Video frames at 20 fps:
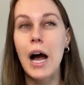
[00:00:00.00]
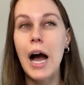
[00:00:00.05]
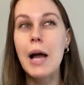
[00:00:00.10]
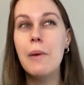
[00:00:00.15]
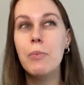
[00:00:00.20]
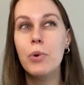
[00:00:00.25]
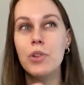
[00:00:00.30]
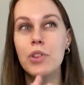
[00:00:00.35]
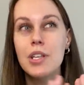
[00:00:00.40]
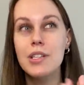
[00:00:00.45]
I
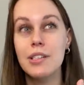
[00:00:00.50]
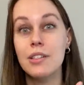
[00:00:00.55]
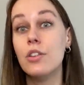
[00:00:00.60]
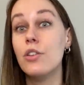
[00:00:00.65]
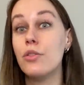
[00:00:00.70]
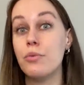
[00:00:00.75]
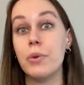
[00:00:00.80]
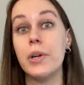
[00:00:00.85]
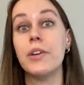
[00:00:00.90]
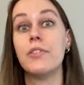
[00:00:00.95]
put these into
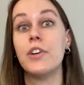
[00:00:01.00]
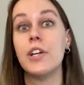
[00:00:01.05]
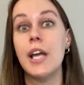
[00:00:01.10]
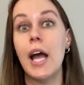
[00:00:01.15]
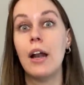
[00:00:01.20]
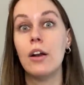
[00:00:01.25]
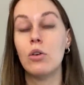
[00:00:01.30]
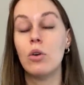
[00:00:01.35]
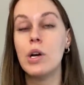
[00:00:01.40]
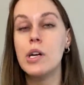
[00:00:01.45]
three different
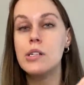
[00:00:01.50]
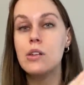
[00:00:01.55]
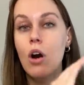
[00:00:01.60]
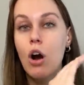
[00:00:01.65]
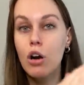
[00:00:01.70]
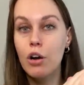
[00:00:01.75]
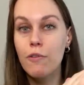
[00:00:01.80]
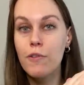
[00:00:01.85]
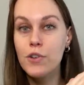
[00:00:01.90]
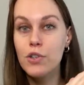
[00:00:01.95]
categories:
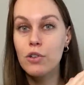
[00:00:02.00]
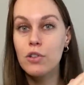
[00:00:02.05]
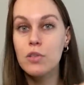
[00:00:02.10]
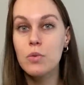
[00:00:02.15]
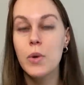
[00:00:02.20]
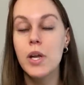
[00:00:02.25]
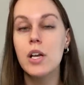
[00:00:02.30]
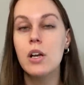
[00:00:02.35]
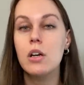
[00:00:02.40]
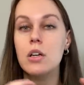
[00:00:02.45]
artificial
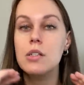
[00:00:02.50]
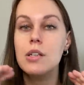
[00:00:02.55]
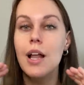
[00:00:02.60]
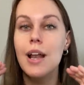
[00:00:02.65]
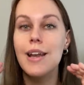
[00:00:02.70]
sweeteners,